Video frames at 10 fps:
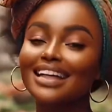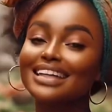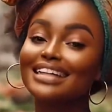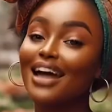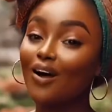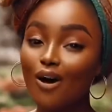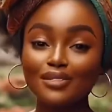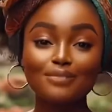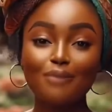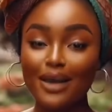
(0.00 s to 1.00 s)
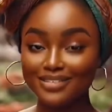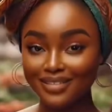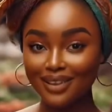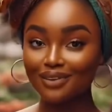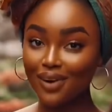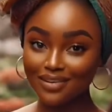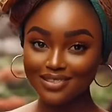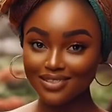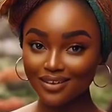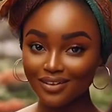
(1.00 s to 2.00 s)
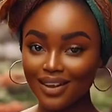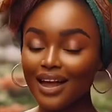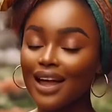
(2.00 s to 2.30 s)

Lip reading: E dey hot past Lagos sun.